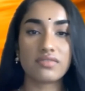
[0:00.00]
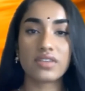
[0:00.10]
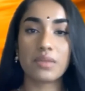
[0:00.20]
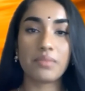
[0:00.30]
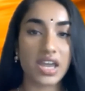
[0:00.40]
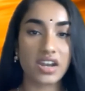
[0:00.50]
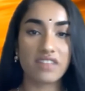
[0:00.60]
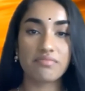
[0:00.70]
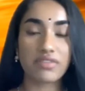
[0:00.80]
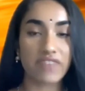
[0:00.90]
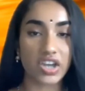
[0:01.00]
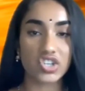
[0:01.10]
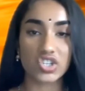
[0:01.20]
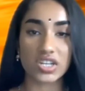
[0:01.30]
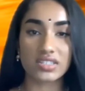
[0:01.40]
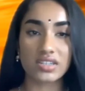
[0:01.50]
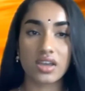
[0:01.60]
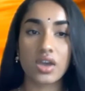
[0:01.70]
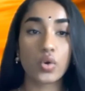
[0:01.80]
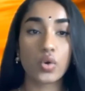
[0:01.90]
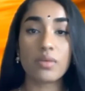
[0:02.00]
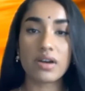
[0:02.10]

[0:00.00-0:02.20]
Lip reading: competitive perfectionist who above